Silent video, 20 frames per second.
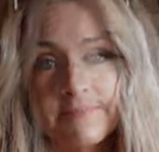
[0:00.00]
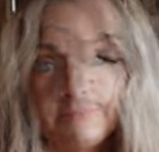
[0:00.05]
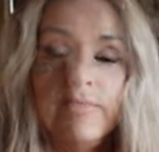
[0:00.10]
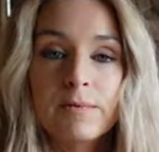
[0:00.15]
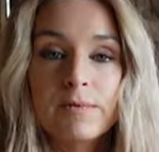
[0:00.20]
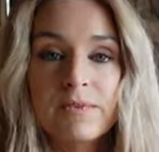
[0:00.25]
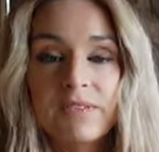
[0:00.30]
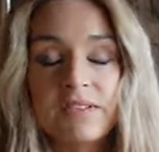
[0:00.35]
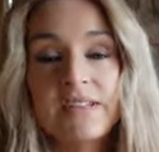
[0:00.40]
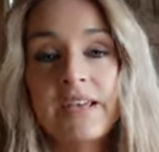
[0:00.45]

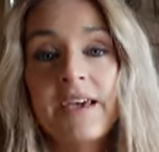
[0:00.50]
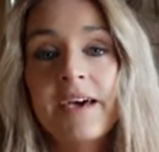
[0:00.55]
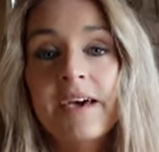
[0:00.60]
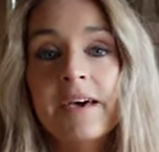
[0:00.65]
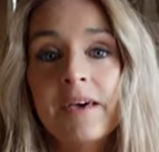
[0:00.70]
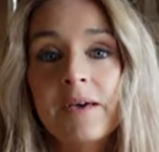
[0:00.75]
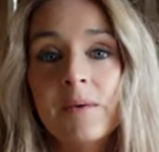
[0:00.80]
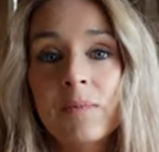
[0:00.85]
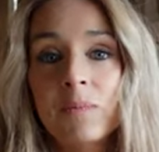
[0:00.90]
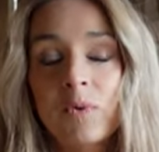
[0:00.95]
There was a
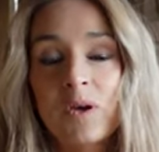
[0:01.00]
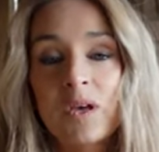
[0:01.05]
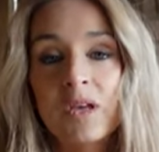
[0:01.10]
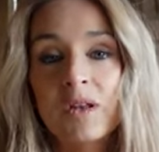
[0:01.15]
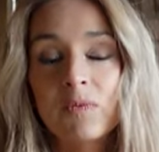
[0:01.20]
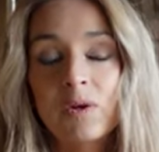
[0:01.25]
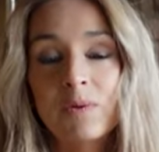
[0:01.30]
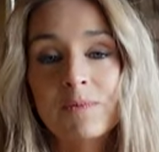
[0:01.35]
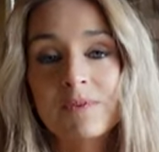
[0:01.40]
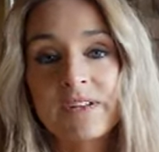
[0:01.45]
time
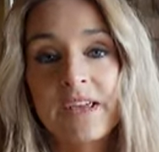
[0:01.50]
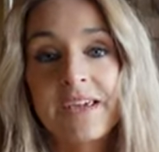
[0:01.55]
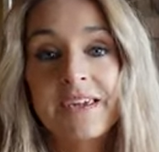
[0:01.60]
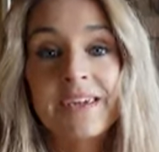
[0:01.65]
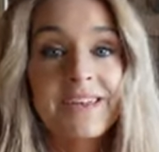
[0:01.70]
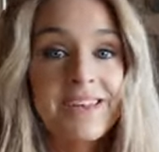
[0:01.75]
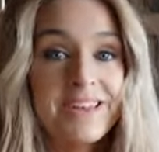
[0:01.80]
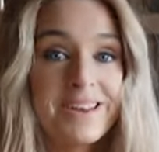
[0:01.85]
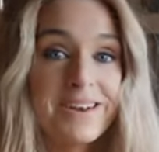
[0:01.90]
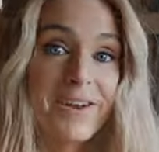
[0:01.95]
when we were
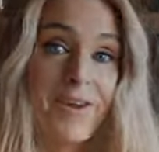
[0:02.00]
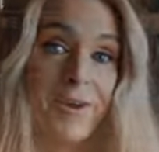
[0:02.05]
taking